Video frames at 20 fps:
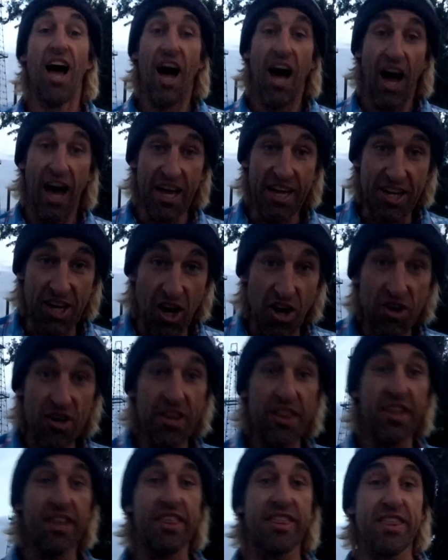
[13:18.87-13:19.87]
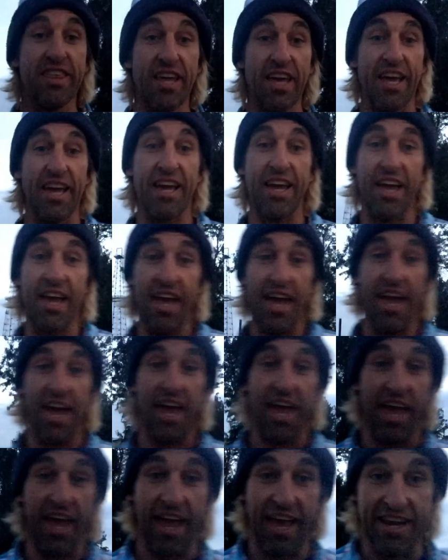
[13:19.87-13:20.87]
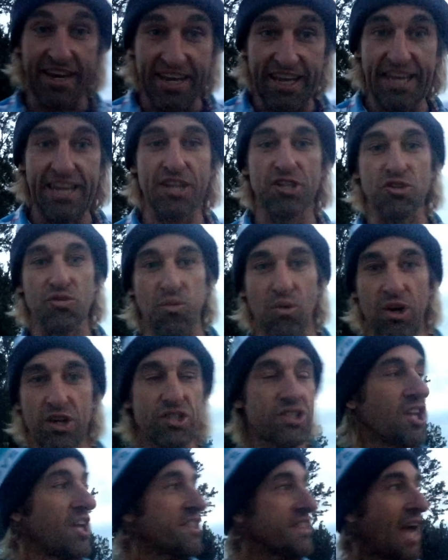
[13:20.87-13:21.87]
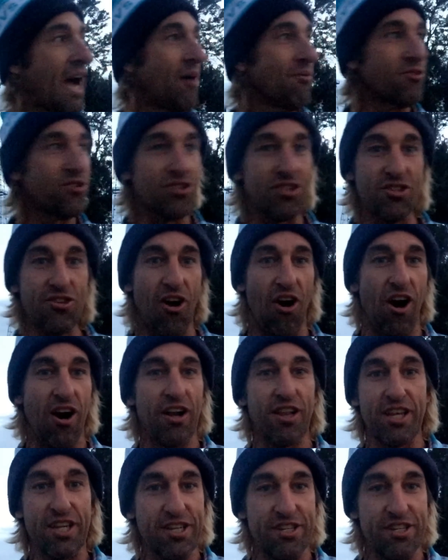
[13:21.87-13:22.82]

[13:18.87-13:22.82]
I go to the thing and each one's like, that was gnarly.